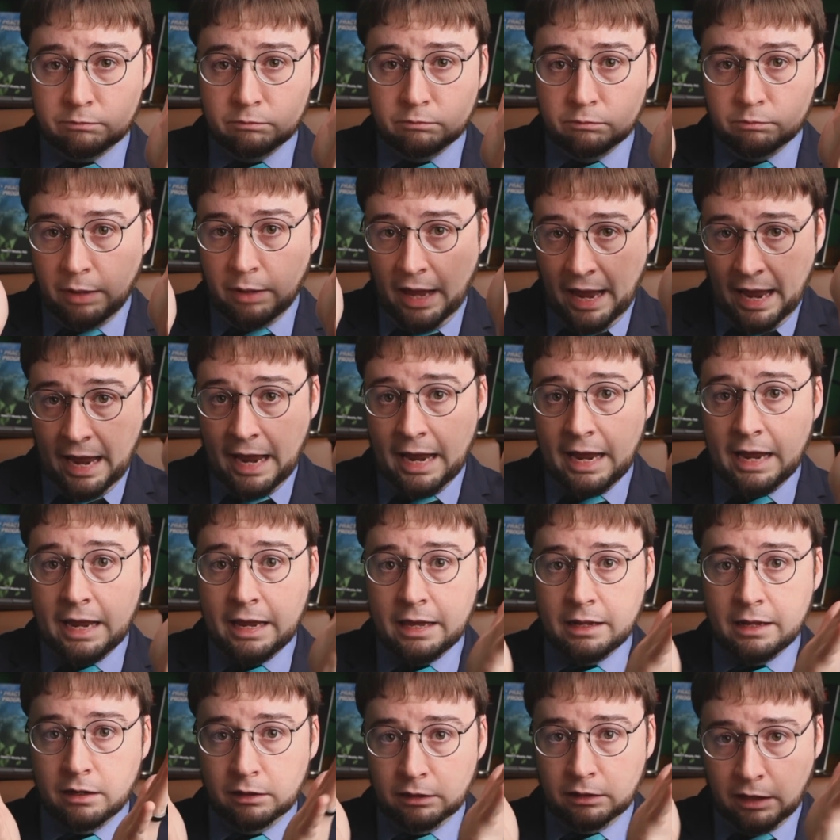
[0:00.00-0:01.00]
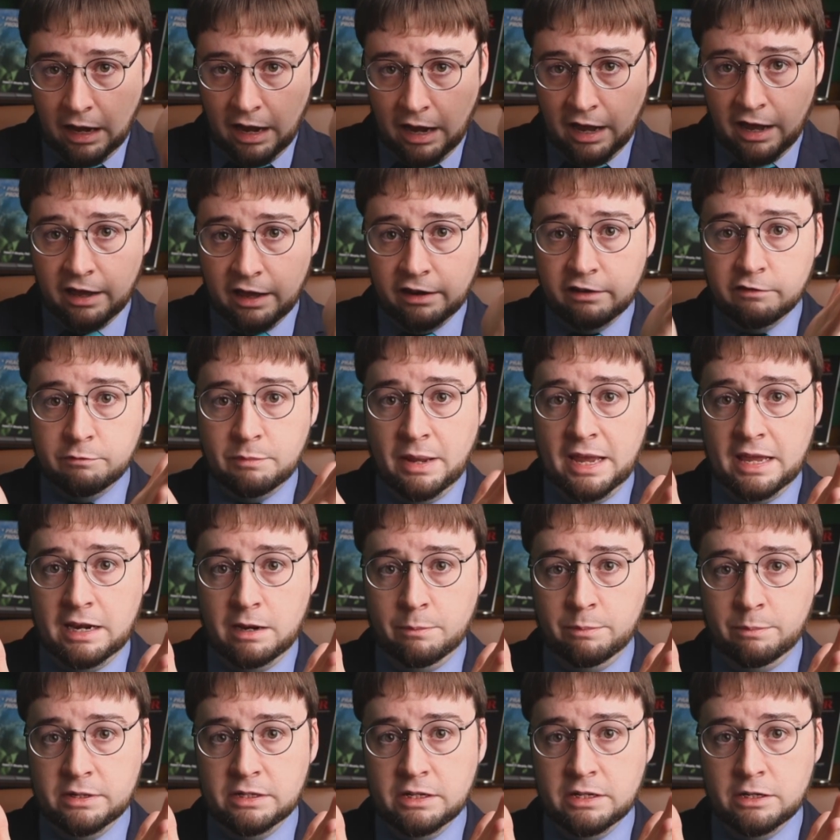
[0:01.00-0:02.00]
paid a lot of paid
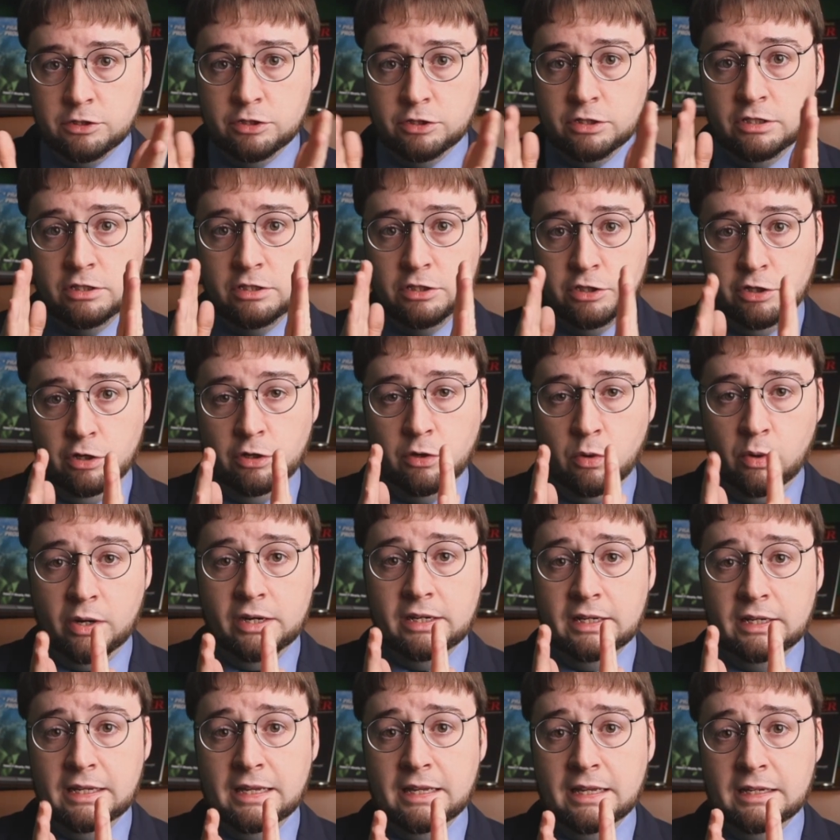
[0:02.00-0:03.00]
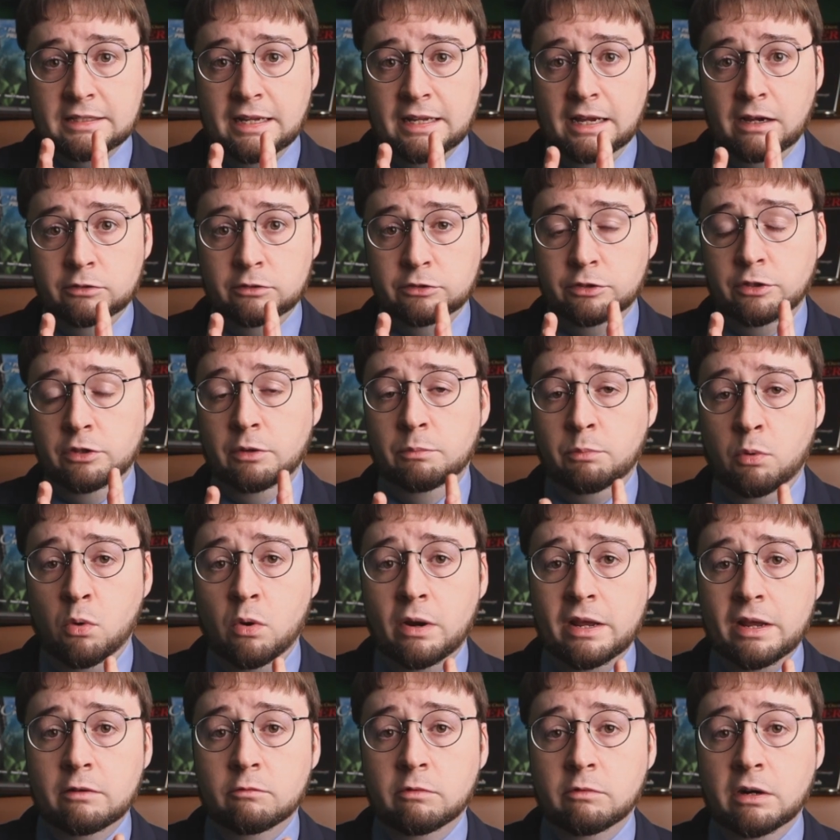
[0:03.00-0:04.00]
up additions, you're going to get down to the
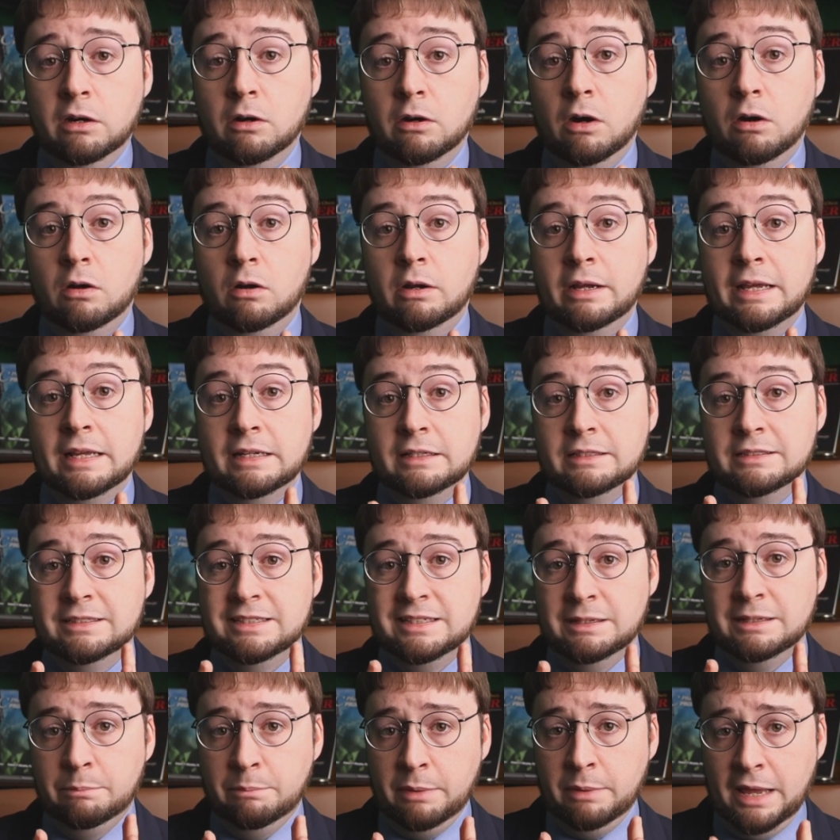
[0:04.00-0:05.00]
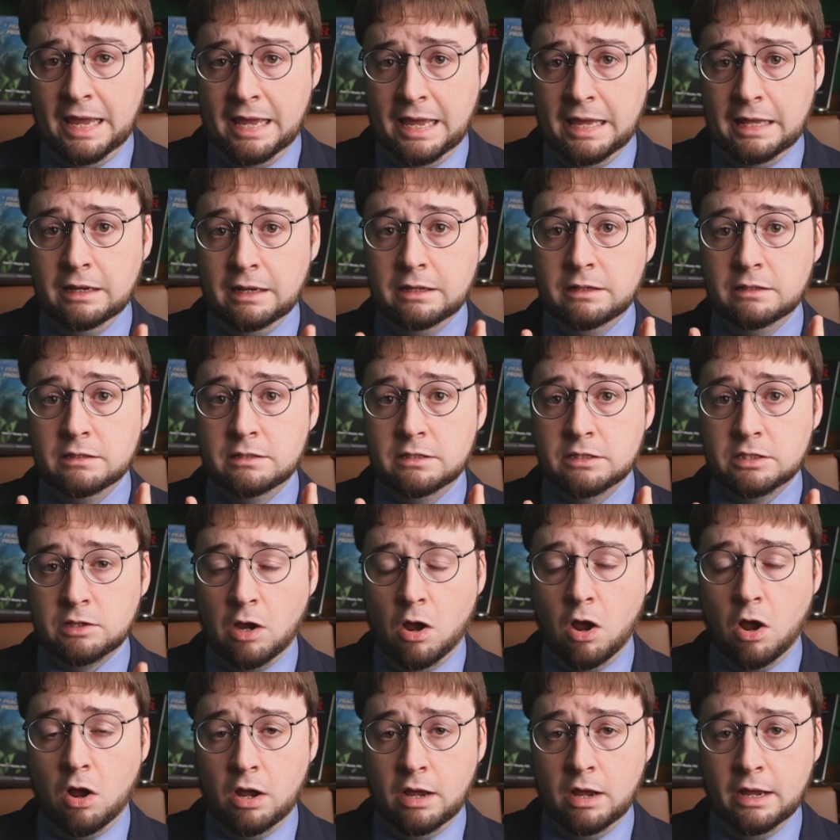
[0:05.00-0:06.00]
point where it depends
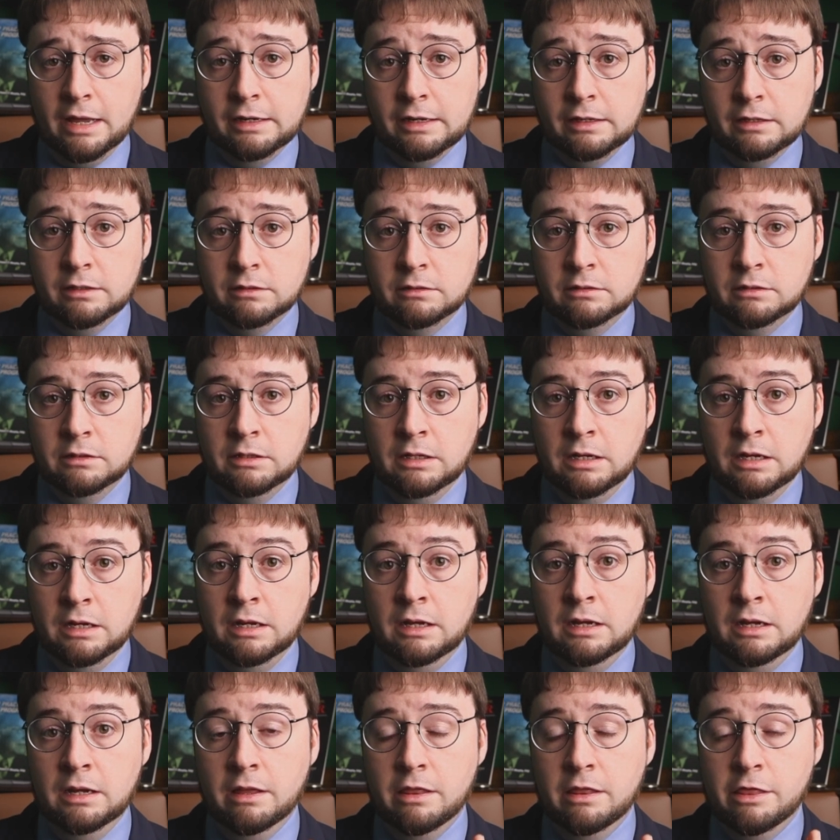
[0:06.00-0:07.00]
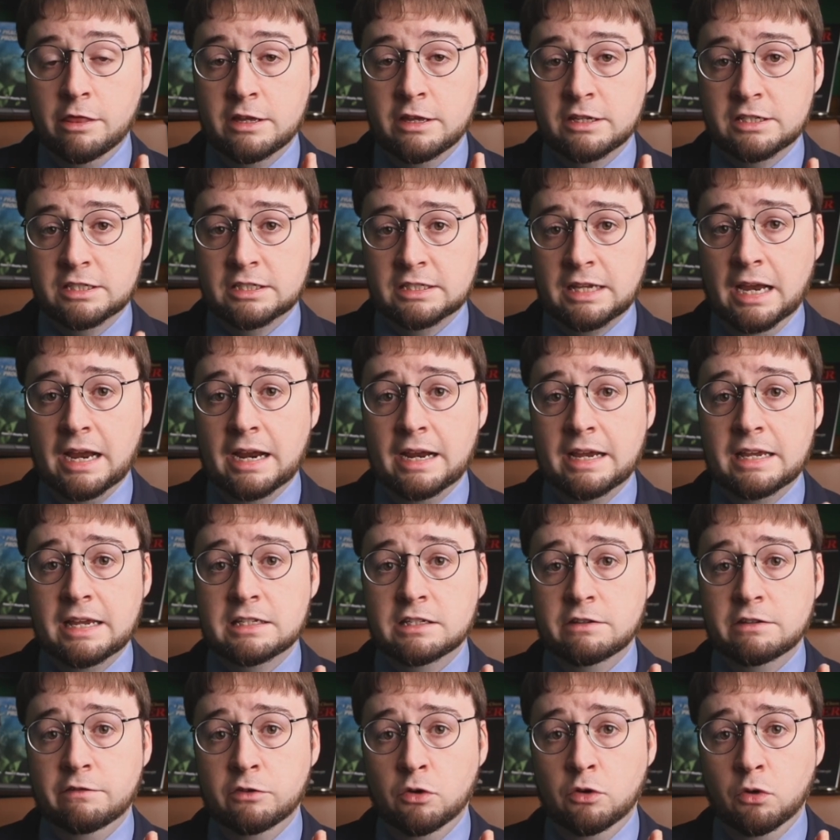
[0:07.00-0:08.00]
on the
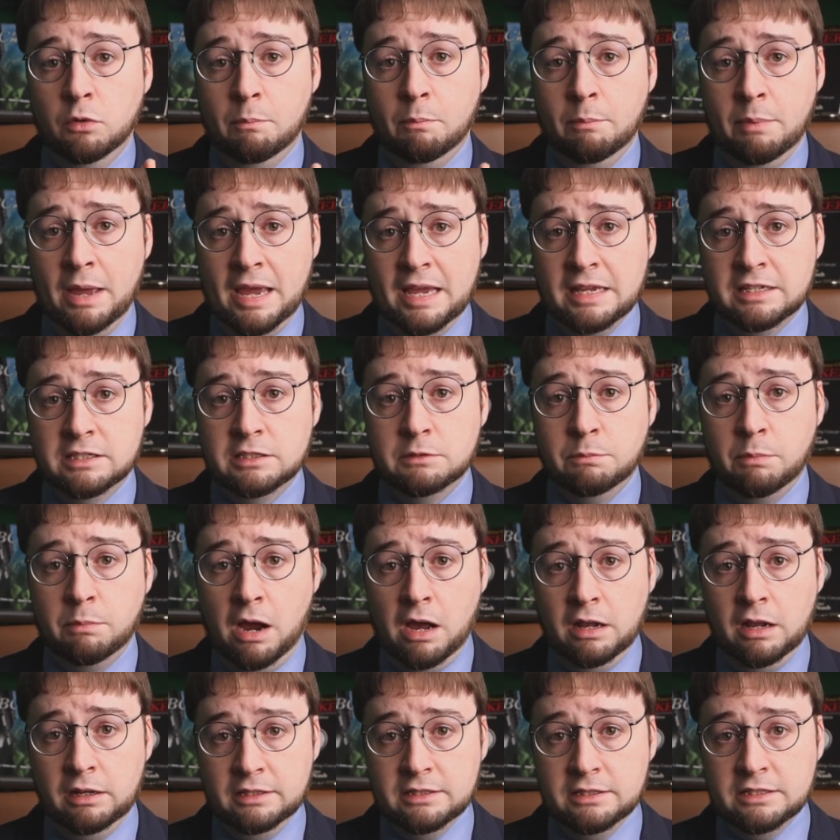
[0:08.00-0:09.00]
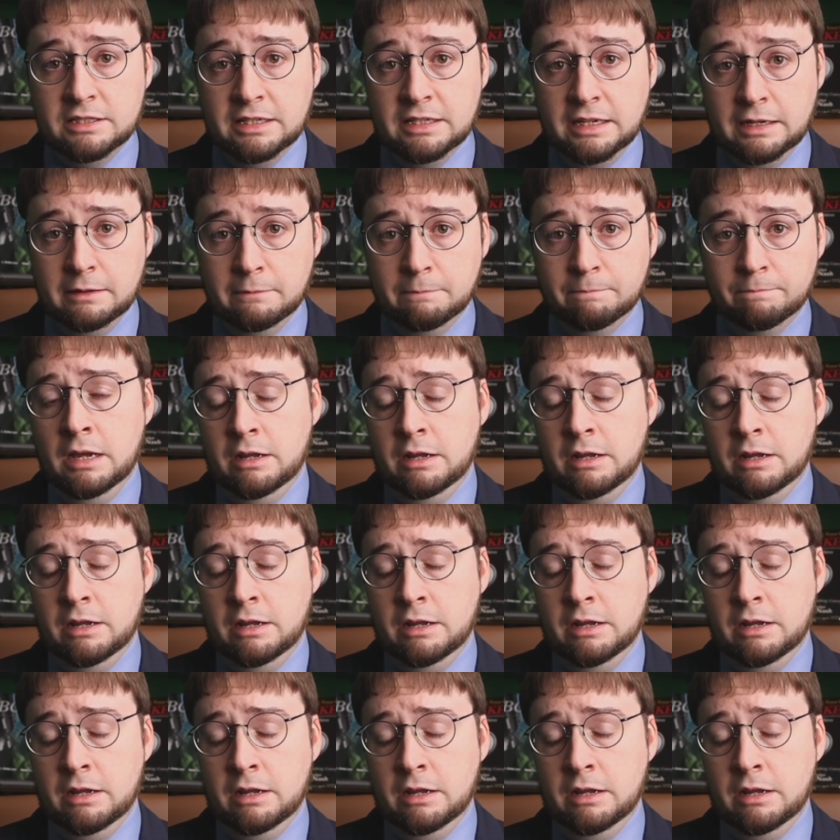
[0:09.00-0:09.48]
size of your base policy.